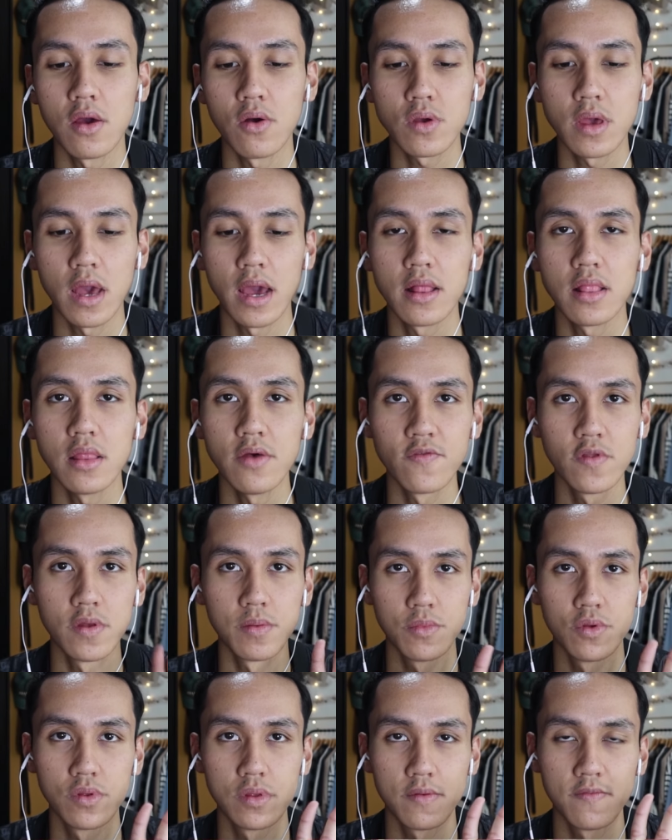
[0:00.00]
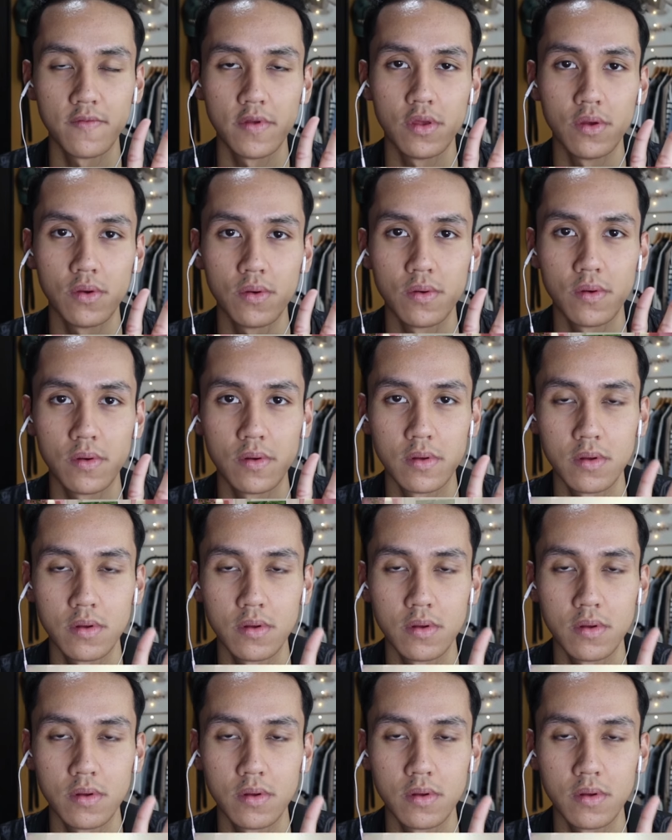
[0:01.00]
I love the music video.